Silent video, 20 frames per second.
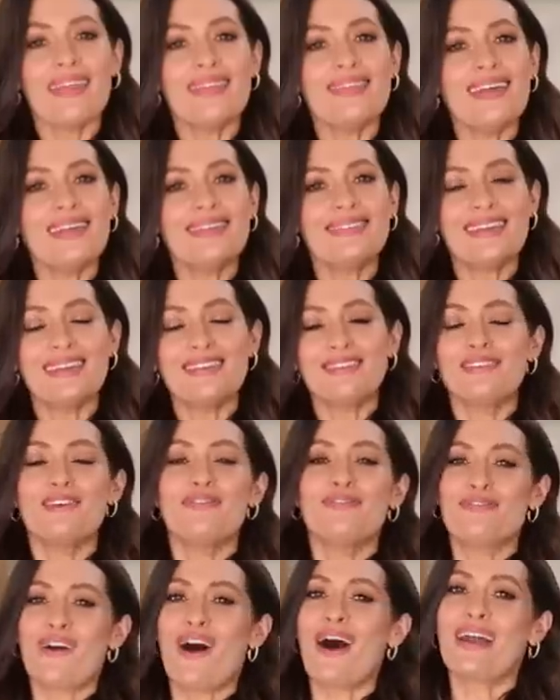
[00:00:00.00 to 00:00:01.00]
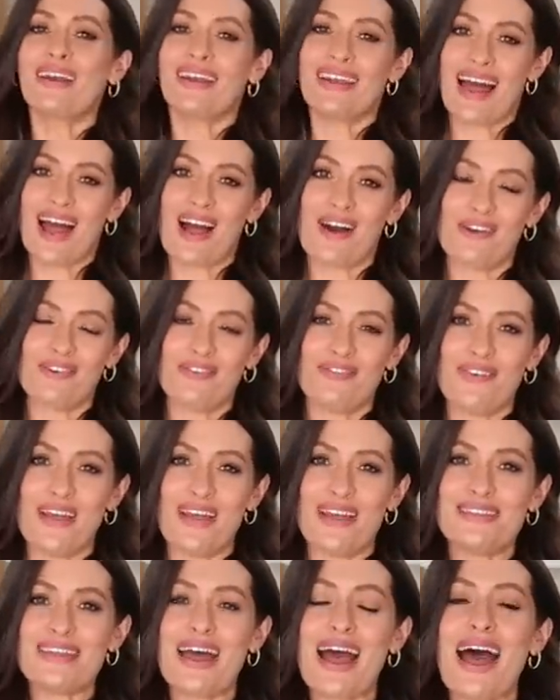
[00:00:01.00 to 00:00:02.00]
And then this is the final
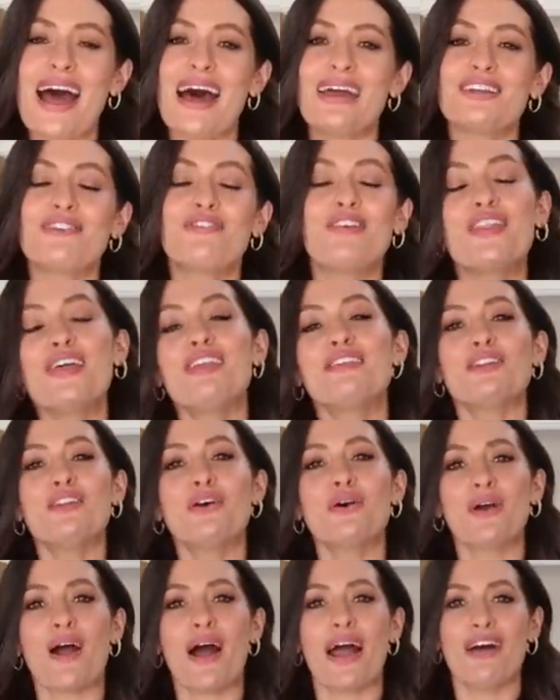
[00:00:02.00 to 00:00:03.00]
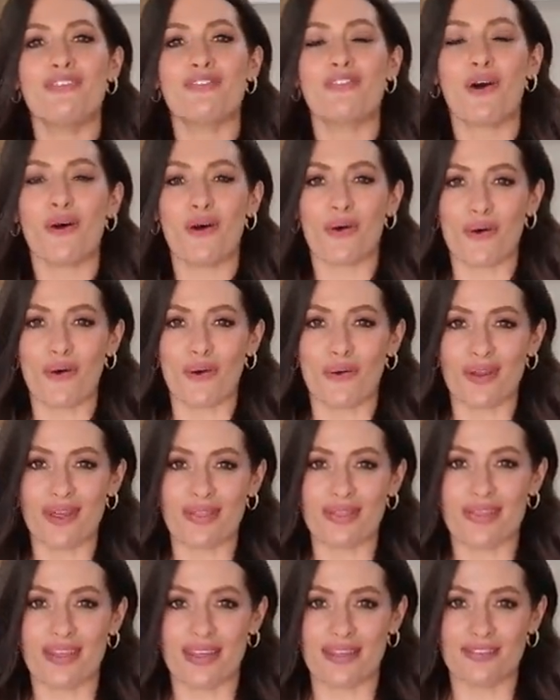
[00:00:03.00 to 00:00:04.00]
outfit. And for this look, I have got on
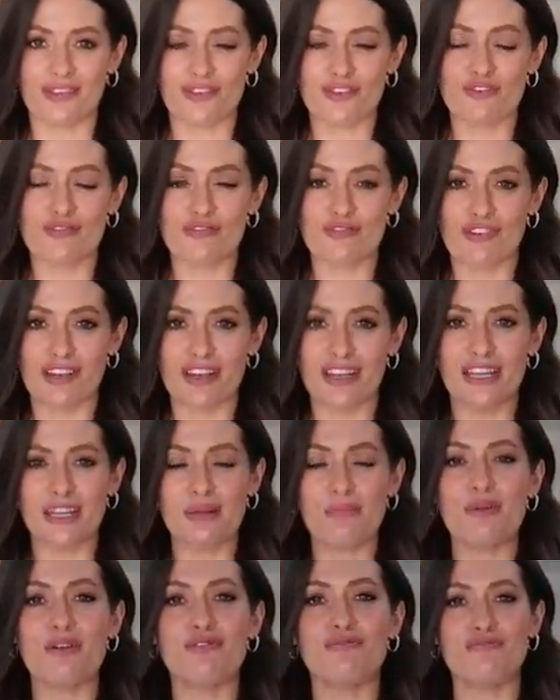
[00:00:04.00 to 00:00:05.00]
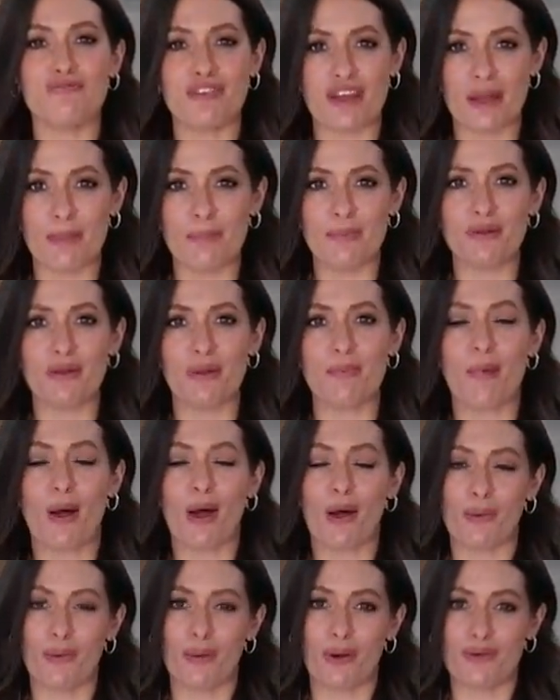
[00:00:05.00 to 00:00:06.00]
this cream ribbed
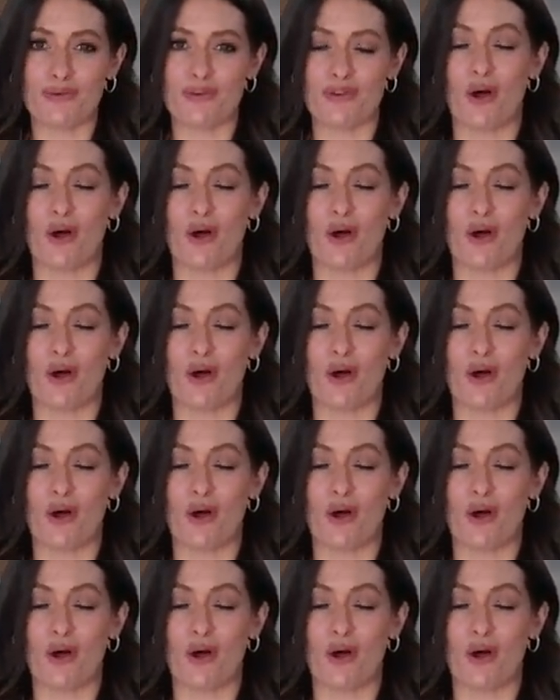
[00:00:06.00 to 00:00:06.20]
polo